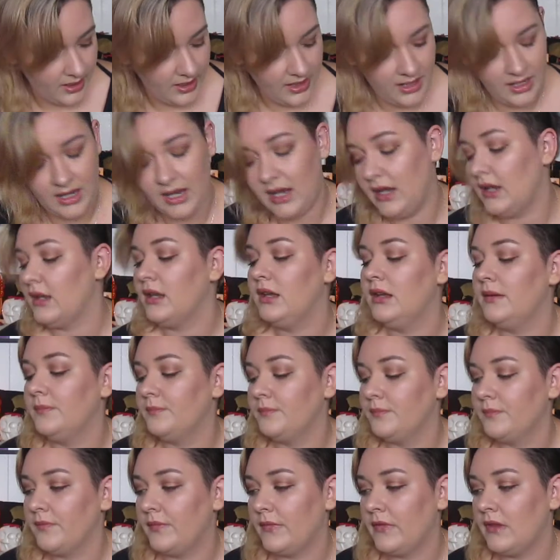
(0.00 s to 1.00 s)
and
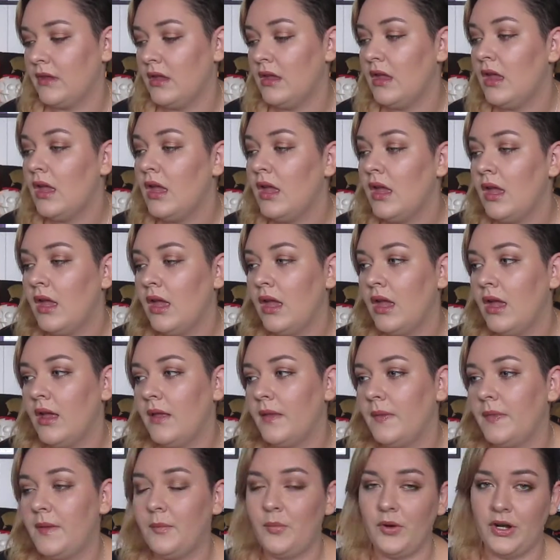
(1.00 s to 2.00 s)

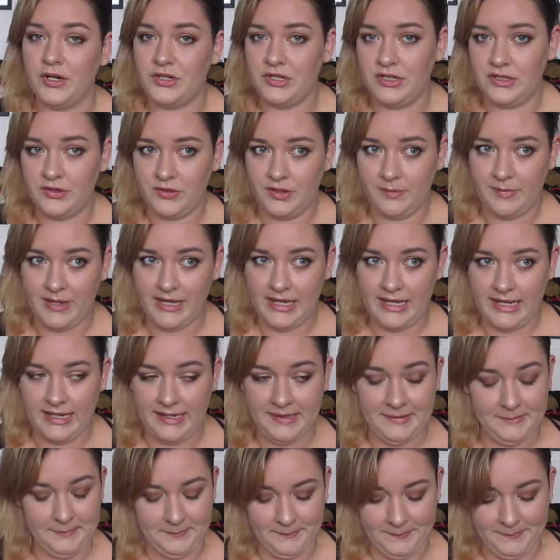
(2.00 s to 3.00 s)
the brushes are in my
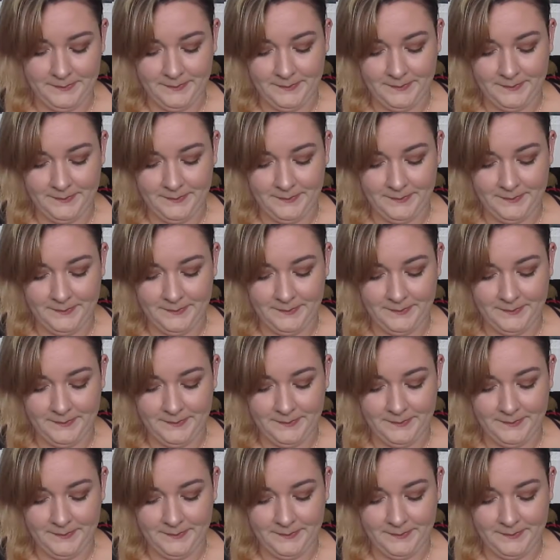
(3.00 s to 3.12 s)
kit.